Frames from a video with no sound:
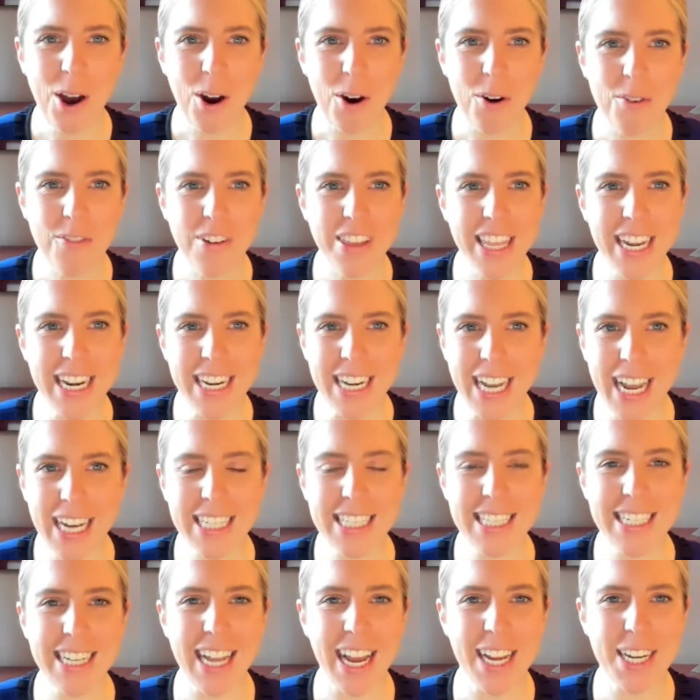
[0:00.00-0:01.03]
Over the
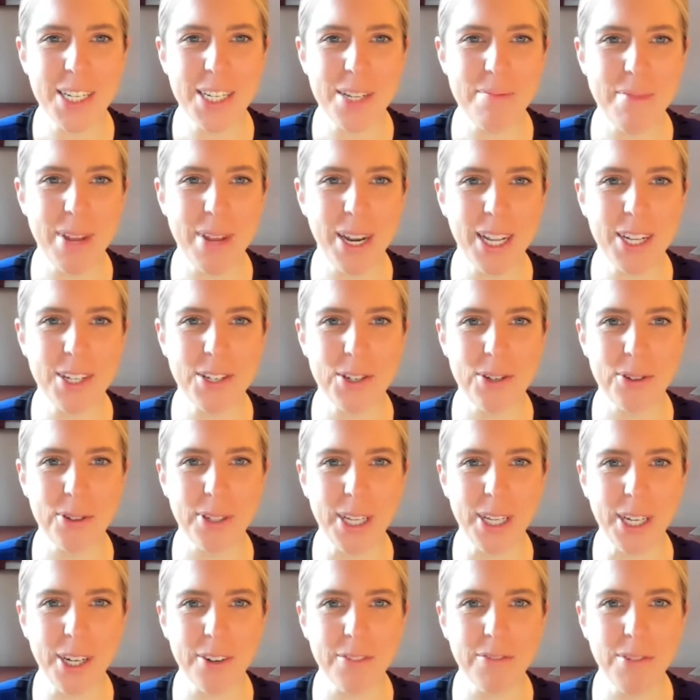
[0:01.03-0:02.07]
next 90 minutes, you'll
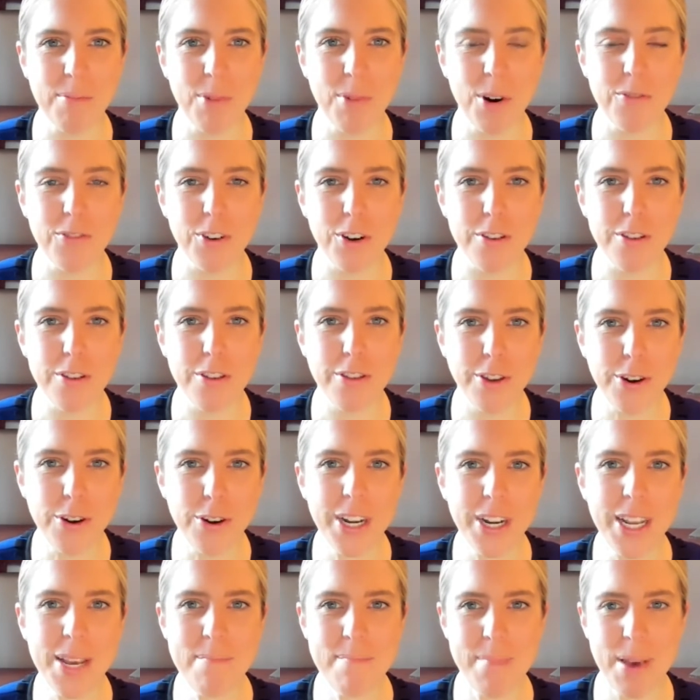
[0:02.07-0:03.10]
hear from over
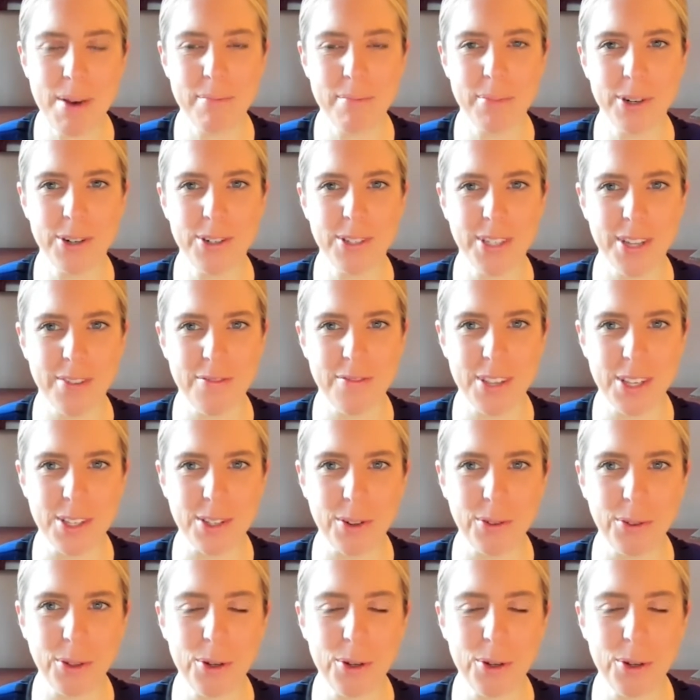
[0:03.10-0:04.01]
30 members of this